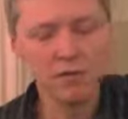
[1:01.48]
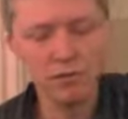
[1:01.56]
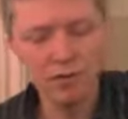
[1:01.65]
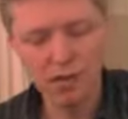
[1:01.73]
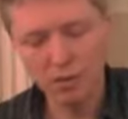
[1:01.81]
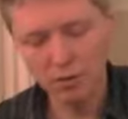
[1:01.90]

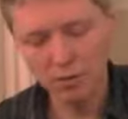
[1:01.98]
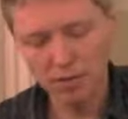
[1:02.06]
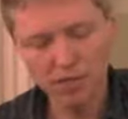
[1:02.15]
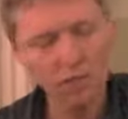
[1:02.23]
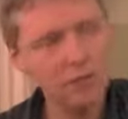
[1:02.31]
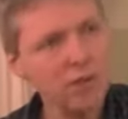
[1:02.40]
now a
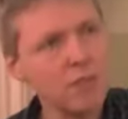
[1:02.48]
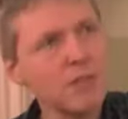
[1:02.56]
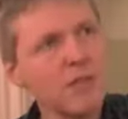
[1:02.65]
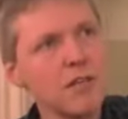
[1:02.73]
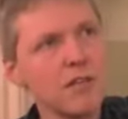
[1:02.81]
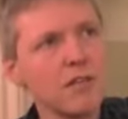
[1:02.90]
bass frame
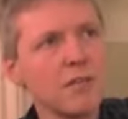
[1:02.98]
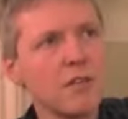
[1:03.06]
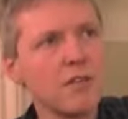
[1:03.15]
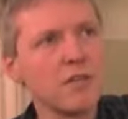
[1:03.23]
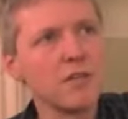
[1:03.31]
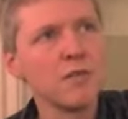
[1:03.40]
that is
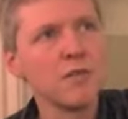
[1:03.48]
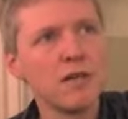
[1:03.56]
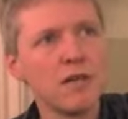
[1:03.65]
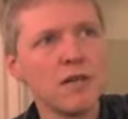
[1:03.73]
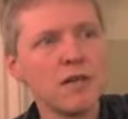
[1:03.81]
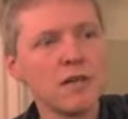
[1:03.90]
made from
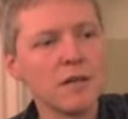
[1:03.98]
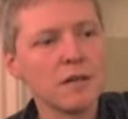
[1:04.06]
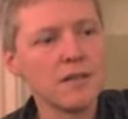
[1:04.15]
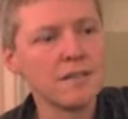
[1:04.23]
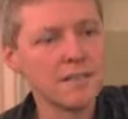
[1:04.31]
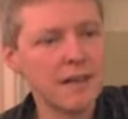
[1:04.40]

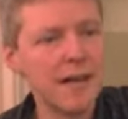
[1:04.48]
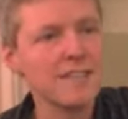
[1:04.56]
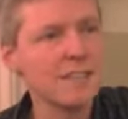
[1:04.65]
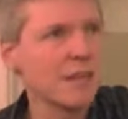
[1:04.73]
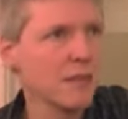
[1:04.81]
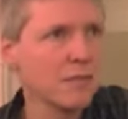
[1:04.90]

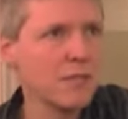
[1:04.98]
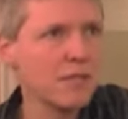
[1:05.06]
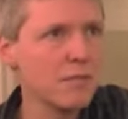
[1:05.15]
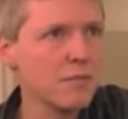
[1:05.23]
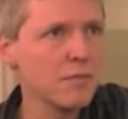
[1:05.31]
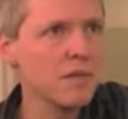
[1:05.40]
casted
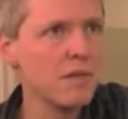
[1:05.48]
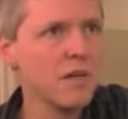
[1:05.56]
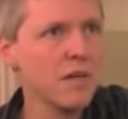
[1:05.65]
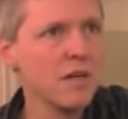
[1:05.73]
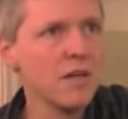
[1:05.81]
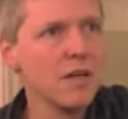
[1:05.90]
aluminium
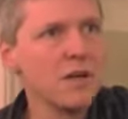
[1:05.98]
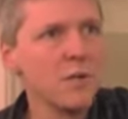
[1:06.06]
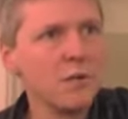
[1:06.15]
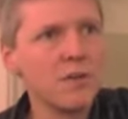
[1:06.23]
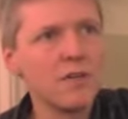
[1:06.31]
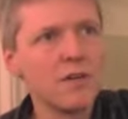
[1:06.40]

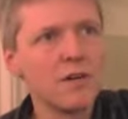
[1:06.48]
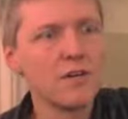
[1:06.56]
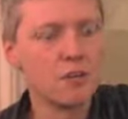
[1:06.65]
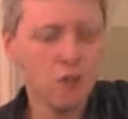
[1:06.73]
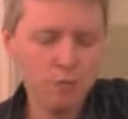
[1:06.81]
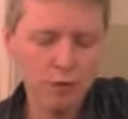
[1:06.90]
with
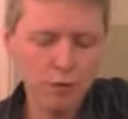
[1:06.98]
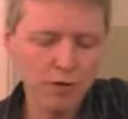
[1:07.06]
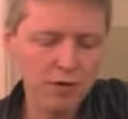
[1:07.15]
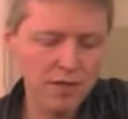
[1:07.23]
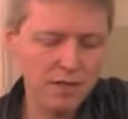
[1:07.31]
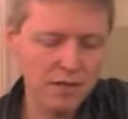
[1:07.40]
top
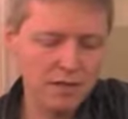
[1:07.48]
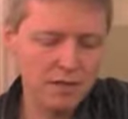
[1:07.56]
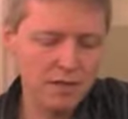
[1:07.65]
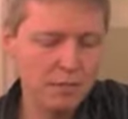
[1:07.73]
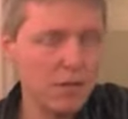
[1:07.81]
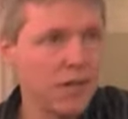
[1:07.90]
operated
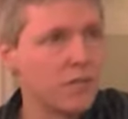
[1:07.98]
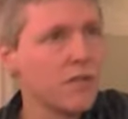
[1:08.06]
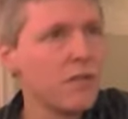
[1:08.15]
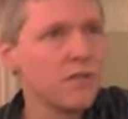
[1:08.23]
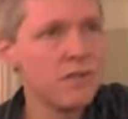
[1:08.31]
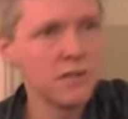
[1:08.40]
micro
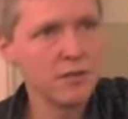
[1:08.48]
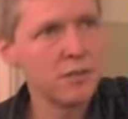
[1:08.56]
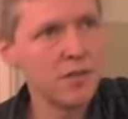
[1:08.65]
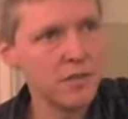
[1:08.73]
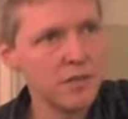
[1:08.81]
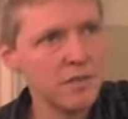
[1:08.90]
leveling
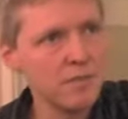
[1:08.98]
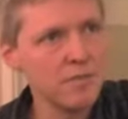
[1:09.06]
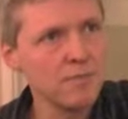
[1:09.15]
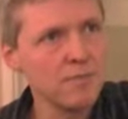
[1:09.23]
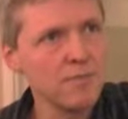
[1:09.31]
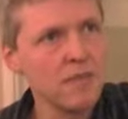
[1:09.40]
spikes,
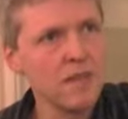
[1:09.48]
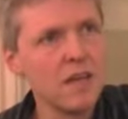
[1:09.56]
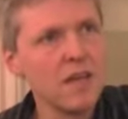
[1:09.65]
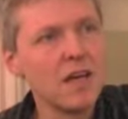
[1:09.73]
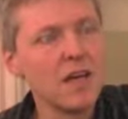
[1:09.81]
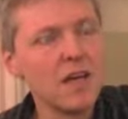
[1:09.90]

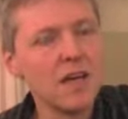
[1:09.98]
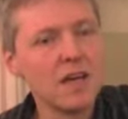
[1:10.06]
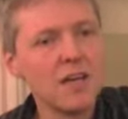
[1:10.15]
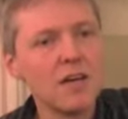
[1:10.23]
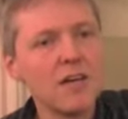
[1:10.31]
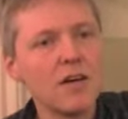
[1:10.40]

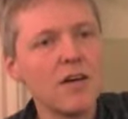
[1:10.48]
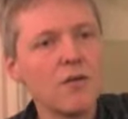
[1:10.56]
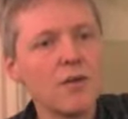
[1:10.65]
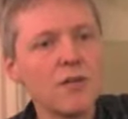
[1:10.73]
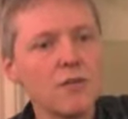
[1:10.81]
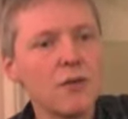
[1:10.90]
and
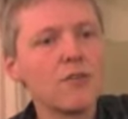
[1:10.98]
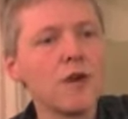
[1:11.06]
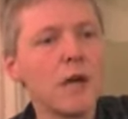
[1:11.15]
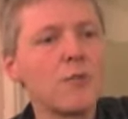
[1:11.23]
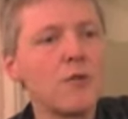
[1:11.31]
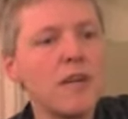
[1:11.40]
we have also
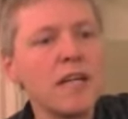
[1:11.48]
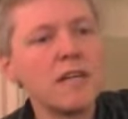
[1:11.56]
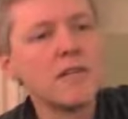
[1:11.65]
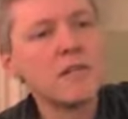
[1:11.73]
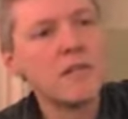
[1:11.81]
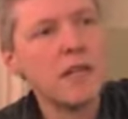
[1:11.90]

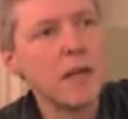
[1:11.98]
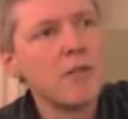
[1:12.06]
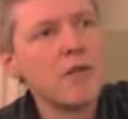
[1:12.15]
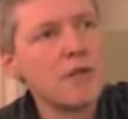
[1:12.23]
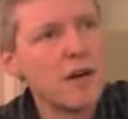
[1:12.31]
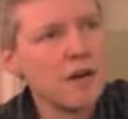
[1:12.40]
upgraded the
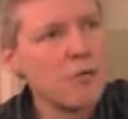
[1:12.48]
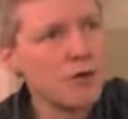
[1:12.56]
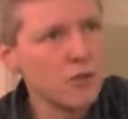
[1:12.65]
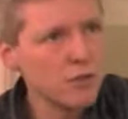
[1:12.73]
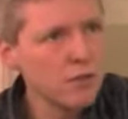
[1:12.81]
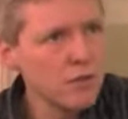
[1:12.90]
amplifier
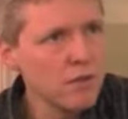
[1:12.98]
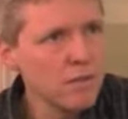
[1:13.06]
module